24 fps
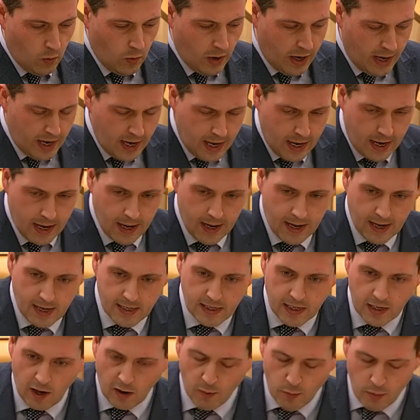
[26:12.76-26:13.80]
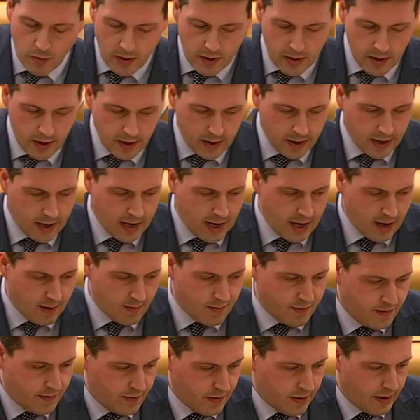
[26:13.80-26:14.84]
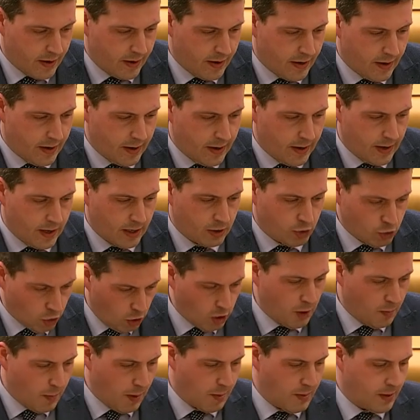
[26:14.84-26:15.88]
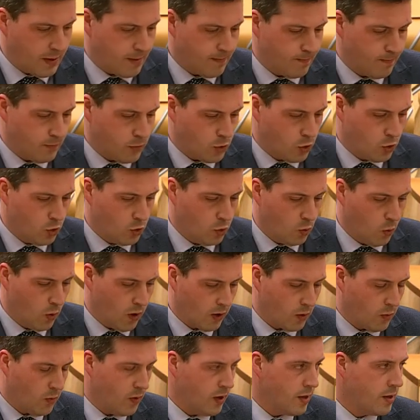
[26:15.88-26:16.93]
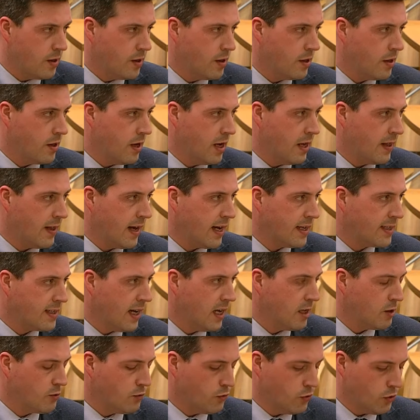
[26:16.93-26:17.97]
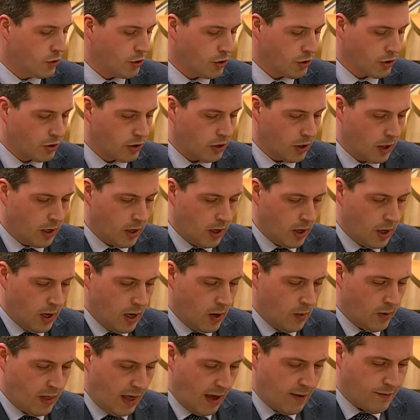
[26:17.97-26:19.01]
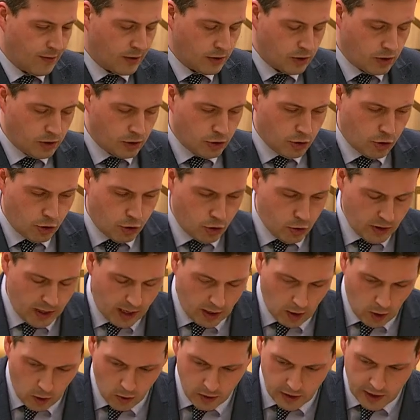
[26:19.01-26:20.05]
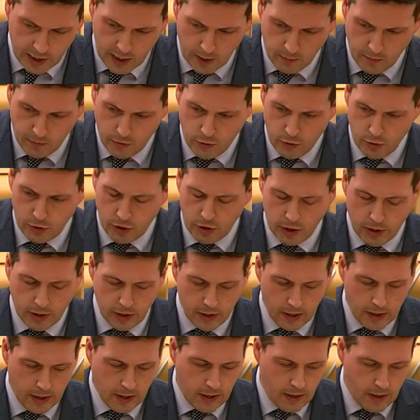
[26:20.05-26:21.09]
We, as a government, have a strong commitment to work with that task force with efforts to secure that long-term future